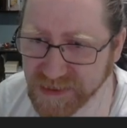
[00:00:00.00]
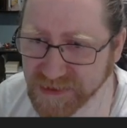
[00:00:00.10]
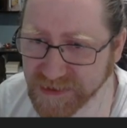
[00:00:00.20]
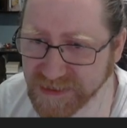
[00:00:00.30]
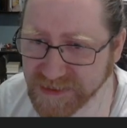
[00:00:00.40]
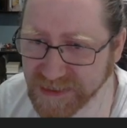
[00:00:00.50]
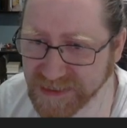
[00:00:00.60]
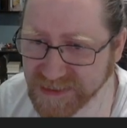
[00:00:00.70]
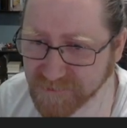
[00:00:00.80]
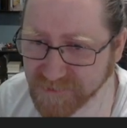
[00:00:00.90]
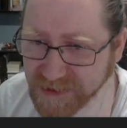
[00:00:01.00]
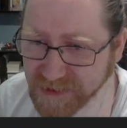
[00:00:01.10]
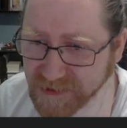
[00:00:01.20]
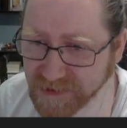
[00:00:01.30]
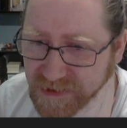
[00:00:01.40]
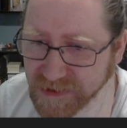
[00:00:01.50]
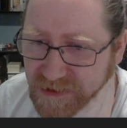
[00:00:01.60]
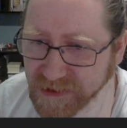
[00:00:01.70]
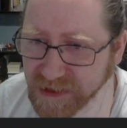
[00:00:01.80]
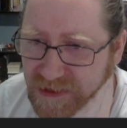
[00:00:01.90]
Needs less mana
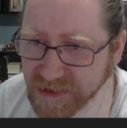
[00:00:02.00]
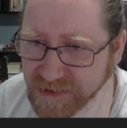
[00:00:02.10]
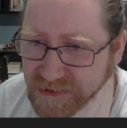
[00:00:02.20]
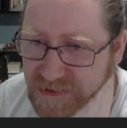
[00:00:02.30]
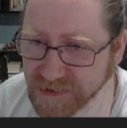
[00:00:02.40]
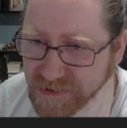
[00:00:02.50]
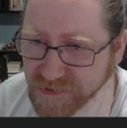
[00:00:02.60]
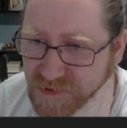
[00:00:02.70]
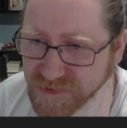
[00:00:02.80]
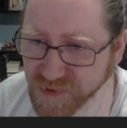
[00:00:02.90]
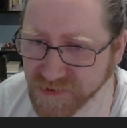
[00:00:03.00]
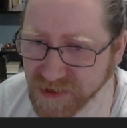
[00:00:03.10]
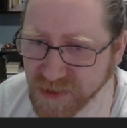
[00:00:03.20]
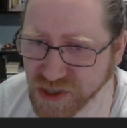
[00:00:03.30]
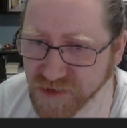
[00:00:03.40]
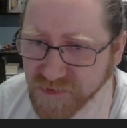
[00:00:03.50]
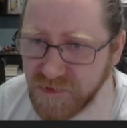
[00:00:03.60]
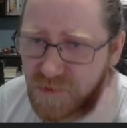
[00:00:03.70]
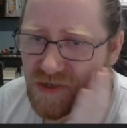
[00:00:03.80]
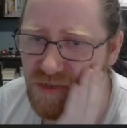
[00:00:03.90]
and does more damage.
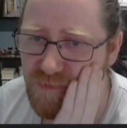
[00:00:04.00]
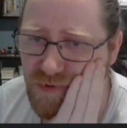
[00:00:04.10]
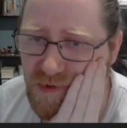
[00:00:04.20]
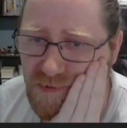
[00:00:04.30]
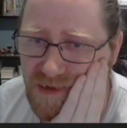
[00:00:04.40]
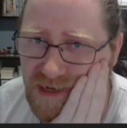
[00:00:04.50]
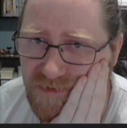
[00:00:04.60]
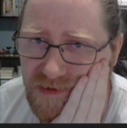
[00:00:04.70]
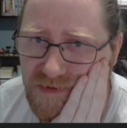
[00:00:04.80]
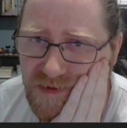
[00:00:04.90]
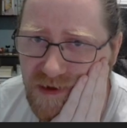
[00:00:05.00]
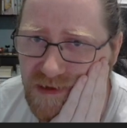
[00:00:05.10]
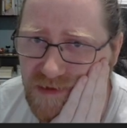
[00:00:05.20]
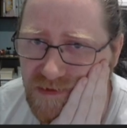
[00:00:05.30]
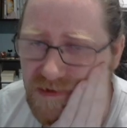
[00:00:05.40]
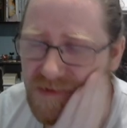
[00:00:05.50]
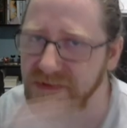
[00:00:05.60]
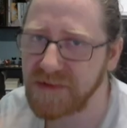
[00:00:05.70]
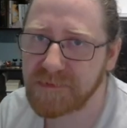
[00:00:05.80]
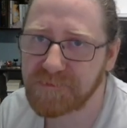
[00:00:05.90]
So we should probably have this guy in instead.